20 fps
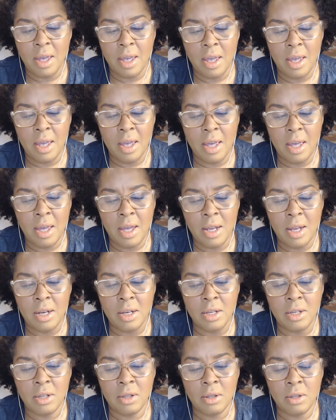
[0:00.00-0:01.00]

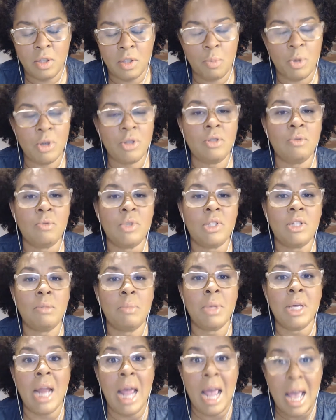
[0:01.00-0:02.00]
And this person wants to
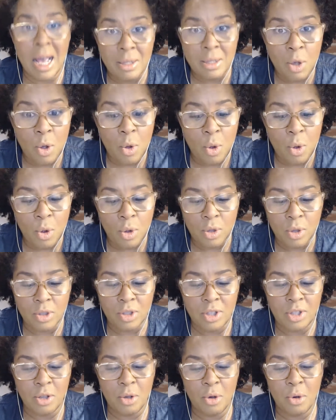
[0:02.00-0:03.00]
be an asshole.
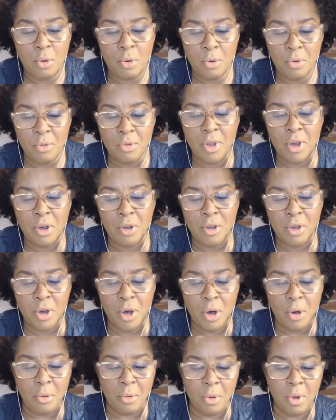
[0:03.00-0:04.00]
So there you
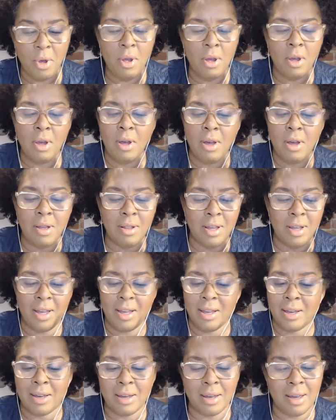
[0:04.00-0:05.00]
go.
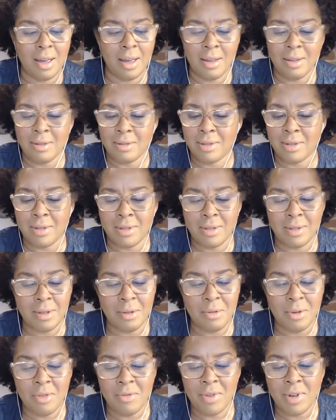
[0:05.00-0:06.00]
Like, I just
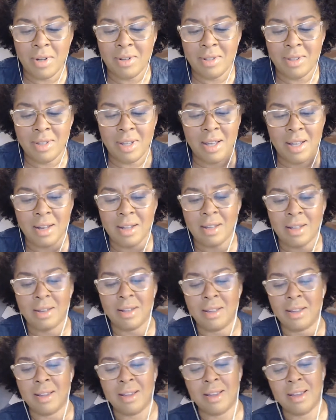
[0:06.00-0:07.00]
don't even understand it.
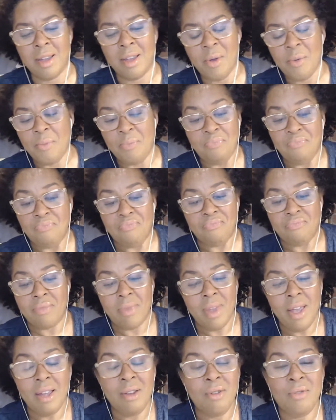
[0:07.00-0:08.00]

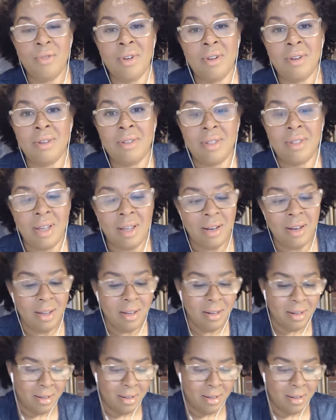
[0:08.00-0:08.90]
I don't even understand it.